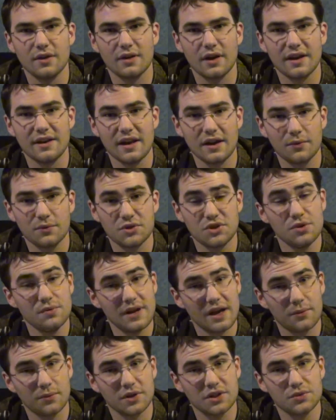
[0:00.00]
a net, two
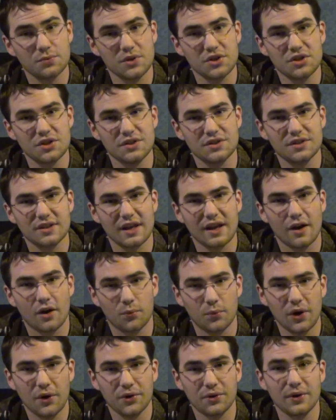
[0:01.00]
network switches, a
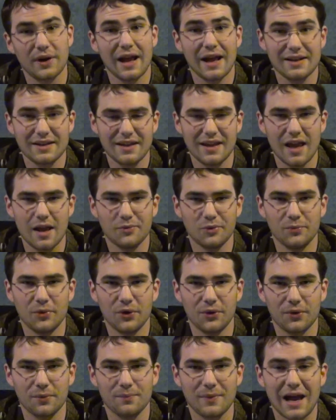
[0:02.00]
router, and a cable
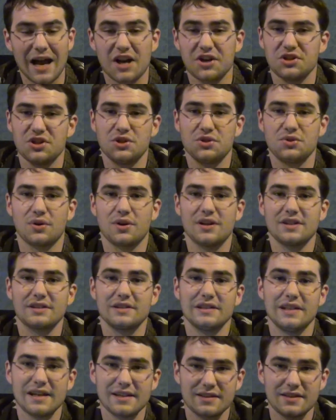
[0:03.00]
modem actually draws
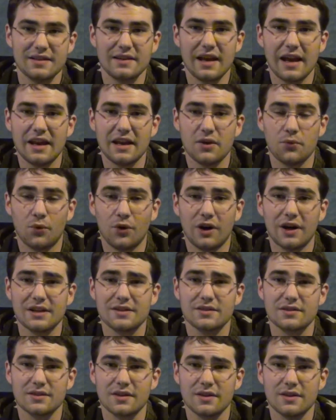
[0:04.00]
less than 80
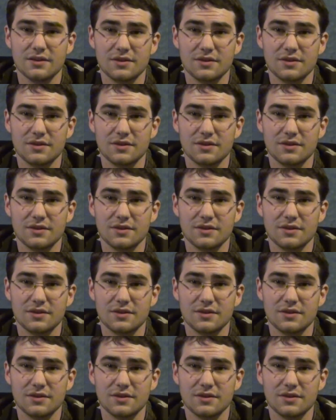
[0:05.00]
watts.